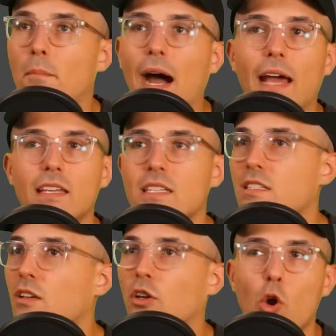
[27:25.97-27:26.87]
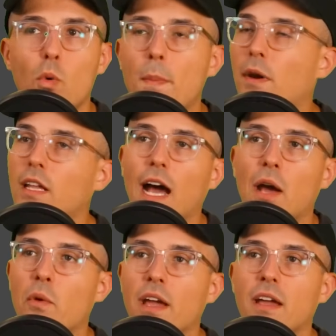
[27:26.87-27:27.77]
Buy this, go rip it on the
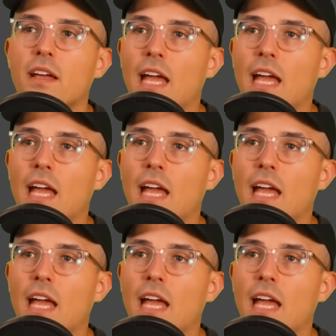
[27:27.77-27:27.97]
highway,